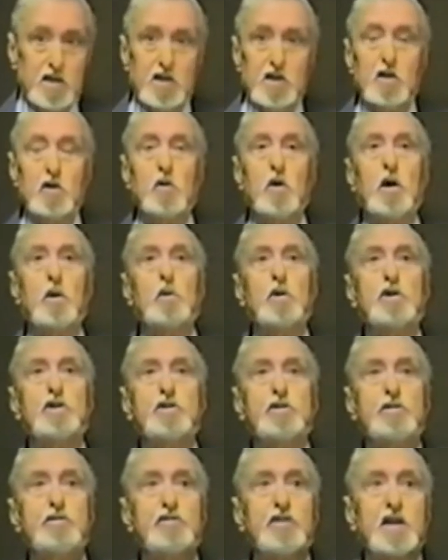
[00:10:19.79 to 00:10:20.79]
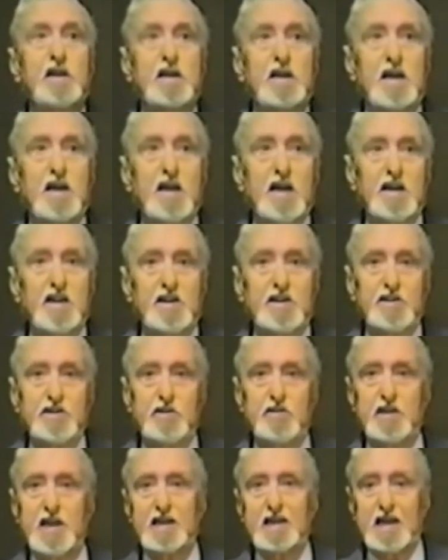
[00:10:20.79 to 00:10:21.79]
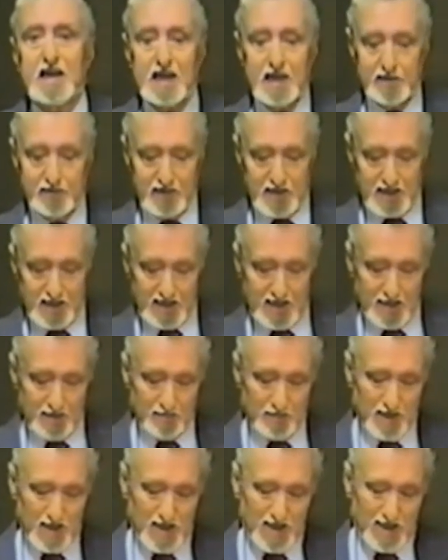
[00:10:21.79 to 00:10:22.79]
or what would you think I ought to do, that kind of a game.